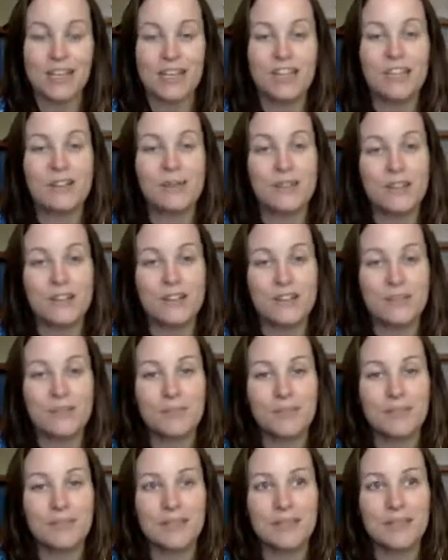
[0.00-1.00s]
and you want to
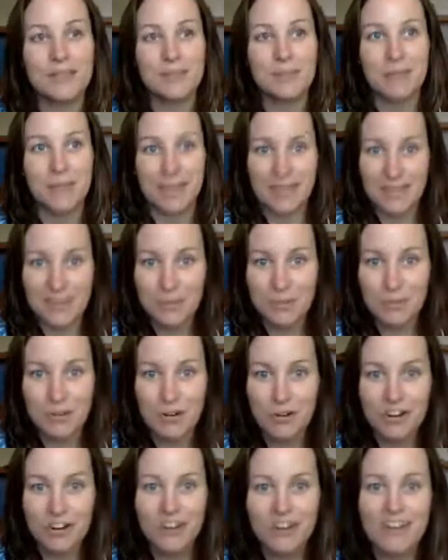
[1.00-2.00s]
be paid
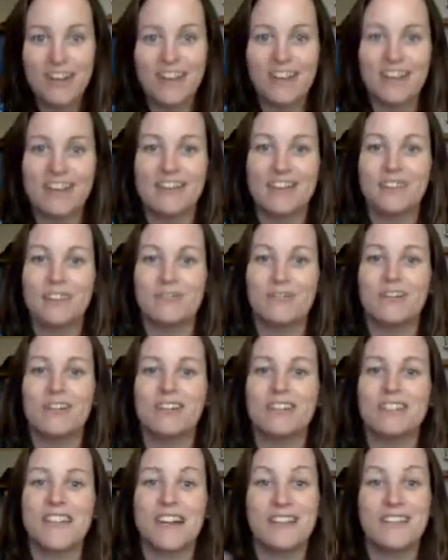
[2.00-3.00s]
more, and you
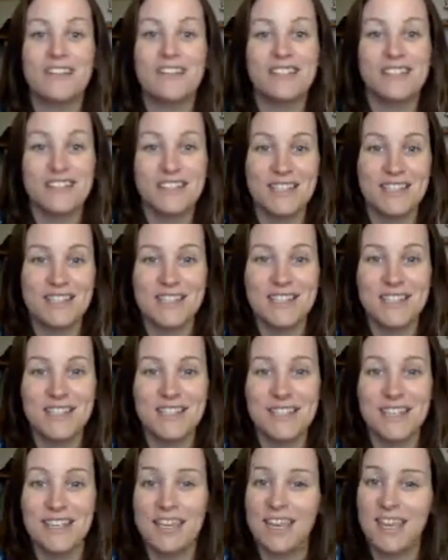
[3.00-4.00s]
want to have
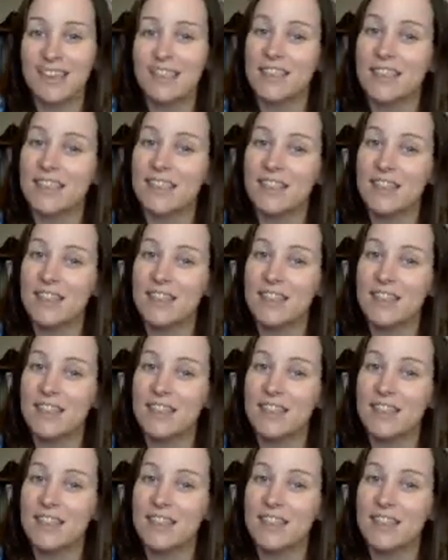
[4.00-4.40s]
consistency. And